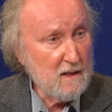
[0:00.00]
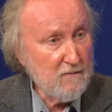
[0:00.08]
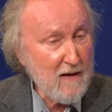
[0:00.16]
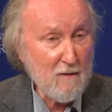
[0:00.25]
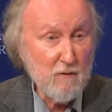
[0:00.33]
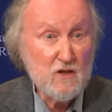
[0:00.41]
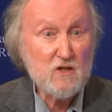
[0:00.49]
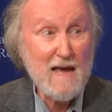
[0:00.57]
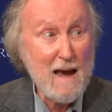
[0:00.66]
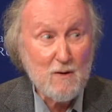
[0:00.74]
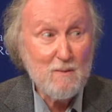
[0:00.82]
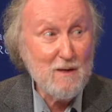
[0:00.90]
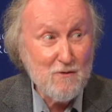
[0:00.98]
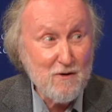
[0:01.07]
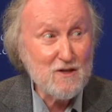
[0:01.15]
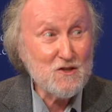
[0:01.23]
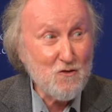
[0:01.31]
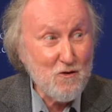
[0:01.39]
in fact, we just happen to be
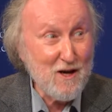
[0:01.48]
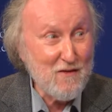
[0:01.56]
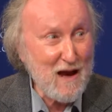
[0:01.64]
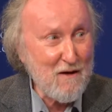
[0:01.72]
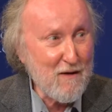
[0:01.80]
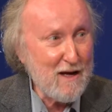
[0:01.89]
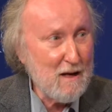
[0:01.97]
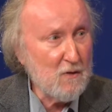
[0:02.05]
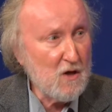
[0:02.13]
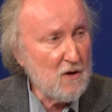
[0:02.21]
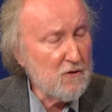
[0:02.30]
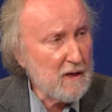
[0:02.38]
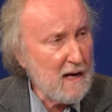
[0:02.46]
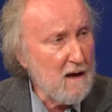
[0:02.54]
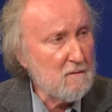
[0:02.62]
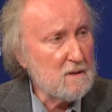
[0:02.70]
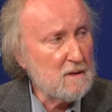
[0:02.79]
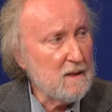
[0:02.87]
doing a story on that right now, but the
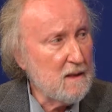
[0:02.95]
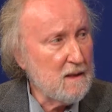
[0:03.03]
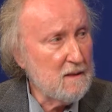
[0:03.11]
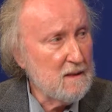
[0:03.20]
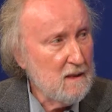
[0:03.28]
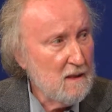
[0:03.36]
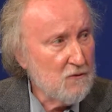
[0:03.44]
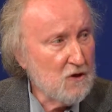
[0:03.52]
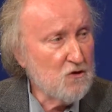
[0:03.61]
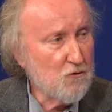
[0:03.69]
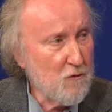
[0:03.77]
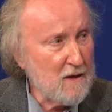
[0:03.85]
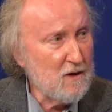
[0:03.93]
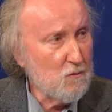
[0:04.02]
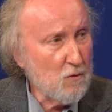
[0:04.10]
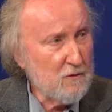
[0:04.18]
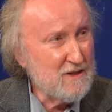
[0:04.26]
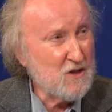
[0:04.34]
undercount, the dreaded
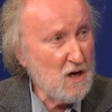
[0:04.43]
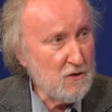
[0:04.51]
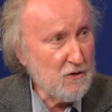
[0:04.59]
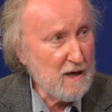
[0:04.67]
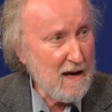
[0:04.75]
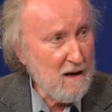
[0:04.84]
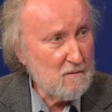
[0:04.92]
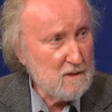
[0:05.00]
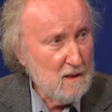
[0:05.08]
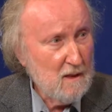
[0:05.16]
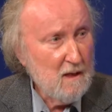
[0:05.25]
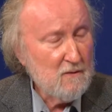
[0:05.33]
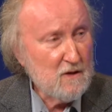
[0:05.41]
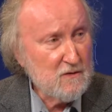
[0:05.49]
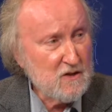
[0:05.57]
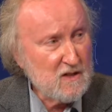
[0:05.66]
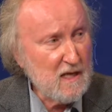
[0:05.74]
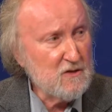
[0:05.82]
word is undercount. The
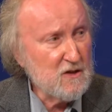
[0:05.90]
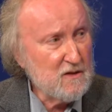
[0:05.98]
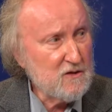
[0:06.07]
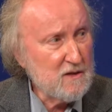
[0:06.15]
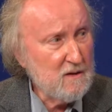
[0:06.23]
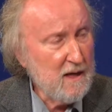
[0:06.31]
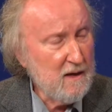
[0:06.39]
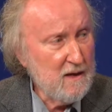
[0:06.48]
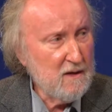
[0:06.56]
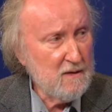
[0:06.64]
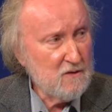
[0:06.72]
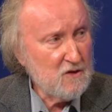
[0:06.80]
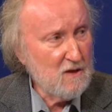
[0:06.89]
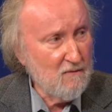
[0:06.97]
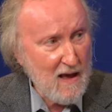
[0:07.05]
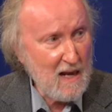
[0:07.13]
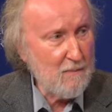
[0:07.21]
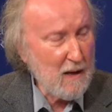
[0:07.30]
census is
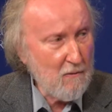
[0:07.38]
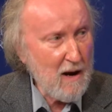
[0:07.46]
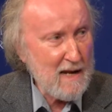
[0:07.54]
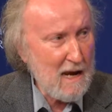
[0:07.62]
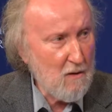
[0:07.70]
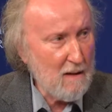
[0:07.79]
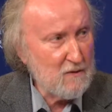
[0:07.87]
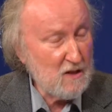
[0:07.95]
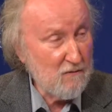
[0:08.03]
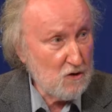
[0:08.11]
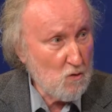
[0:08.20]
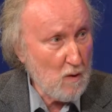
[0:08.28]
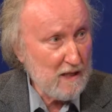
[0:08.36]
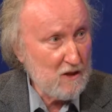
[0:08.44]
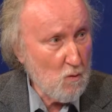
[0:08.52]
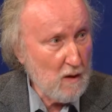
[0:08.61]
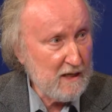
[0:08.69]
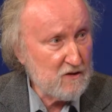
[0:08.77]
developing right now, obviously for
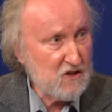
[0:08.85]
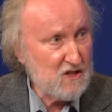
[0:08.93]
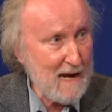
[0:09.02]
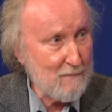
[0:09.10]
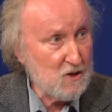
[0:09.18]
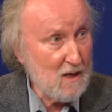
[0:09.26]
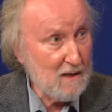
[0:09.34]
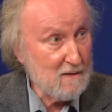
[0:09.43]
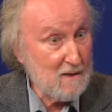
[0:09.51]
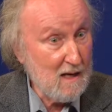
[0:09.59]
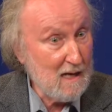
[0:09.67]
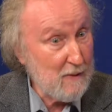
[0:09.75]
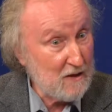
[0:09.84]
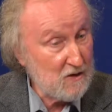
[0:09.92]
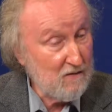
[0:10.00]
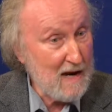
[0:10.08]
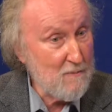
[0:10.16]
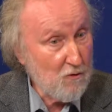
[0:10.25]
2020. It's a snapshot in time as
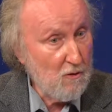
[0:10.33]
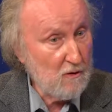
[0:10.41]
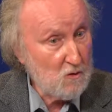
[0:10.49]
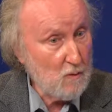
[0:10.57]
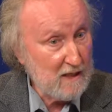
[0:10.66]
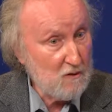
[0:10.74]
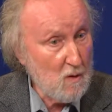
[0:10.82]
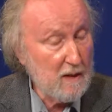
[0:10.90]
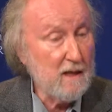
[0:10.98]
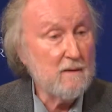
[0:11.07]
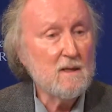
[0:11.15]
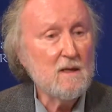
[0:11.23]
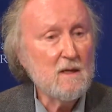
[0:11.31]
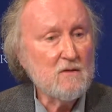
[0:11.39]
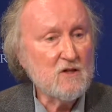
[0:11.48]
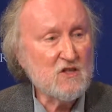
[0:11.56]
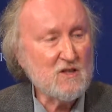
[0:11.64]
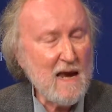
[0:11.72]
of April 2020.
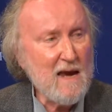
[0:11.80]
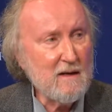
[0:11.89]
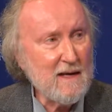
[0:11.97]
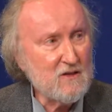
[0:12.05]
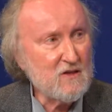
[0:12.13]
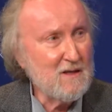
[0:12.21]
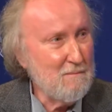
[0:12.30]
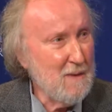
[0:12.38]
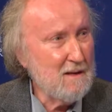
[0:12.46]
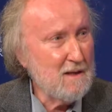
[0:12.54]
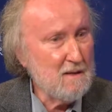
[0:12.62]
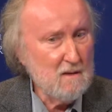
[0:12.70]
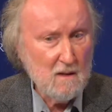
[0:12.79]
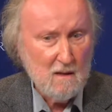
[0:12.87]
The state has committed